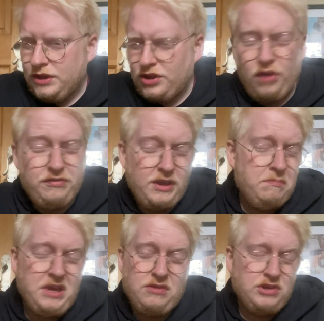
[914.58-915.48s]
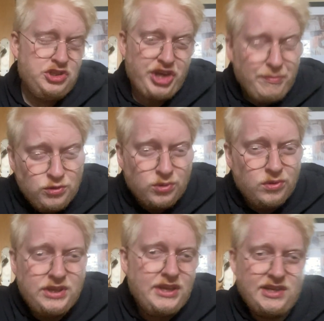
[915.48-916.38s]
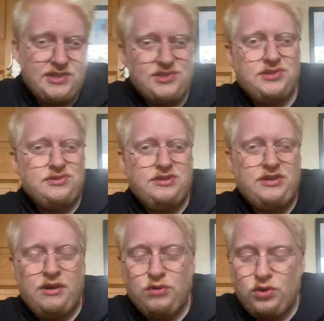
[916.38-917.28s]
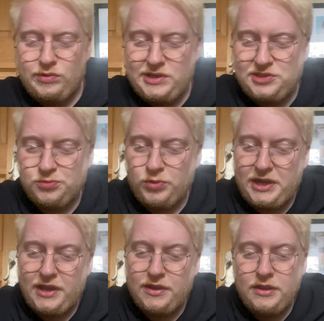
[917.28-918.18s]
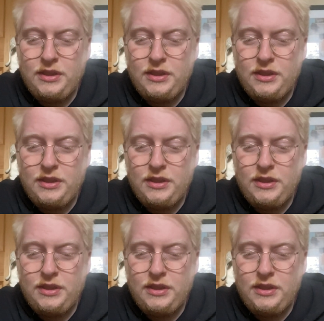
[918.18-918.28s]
Coffee and beer in general is, you know, always a winner.